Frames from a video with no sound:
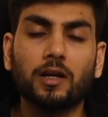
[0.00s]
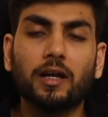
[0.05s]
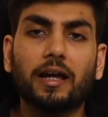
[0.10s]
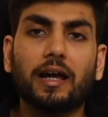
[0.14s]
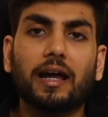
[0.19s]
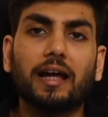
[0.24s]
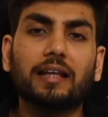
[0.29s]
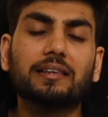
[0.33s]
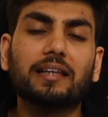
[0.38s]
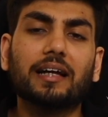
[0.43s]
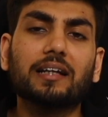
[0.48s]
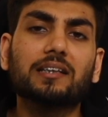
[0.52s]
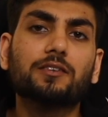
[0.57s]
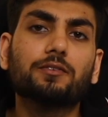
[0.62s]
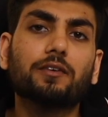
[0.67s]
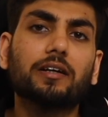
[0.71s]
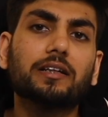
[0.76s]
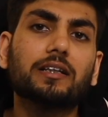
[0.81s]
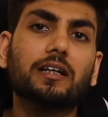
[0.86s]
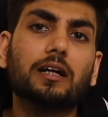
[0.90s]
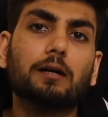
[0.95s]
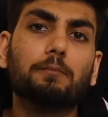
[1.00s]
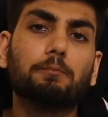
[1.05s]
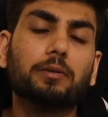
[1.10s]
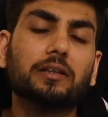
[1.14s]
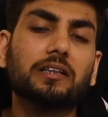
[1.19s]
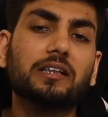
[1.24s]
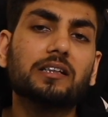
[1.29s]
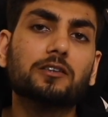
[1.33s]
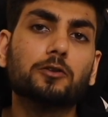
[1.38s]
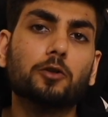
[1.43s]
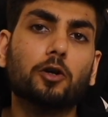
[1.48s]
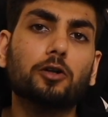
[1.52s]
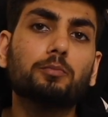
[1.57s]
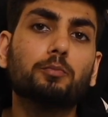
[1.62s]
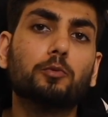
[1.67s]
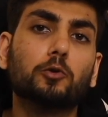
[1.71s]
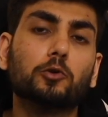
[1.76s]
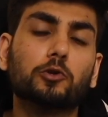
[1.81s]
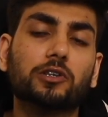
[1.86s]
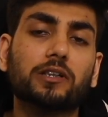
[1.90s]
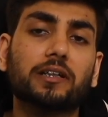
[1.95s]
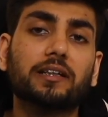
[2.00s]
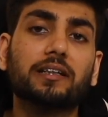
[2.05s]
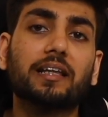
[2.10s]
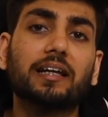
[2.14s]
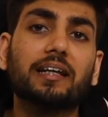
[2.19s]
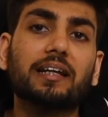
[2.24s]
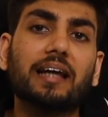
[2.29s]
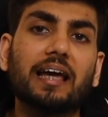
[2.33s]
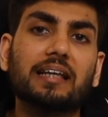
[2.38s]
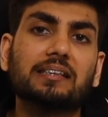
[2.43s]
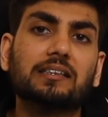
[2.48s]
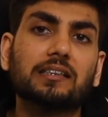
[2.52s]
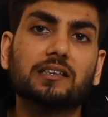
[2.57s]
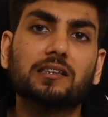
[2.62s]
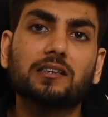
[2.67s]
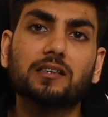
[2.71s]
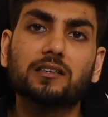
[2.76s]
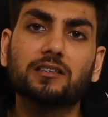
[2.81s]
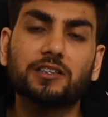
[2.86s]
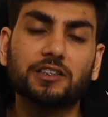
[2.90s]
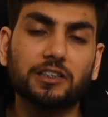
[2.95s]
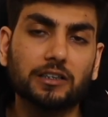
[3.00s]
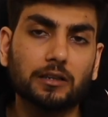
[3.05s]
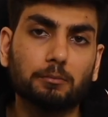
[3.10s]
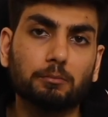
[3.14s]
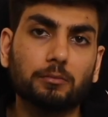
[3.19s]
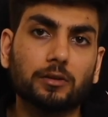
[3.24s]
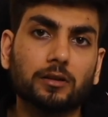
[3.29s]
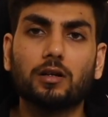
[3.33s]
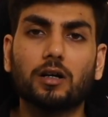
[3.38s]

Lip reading: And that's why the company has not posted their SSSG number.